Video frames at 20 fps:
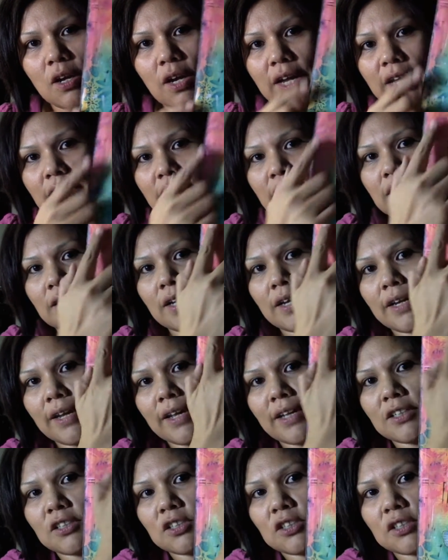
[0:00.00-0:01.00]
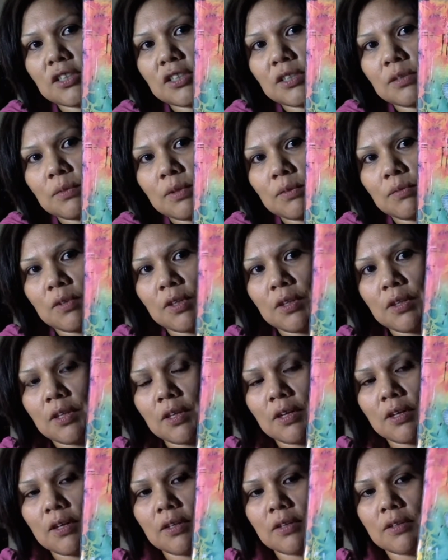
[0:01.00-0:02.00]
And I edged this one with
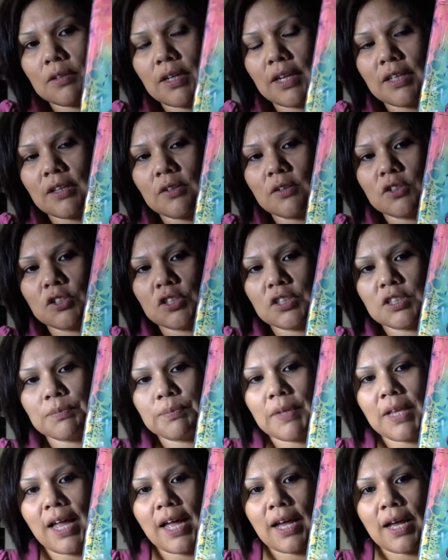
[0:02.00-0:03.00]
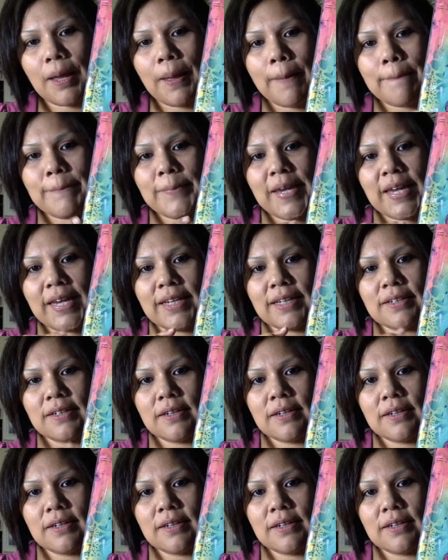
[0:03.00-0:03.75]
the Dylusions black paint.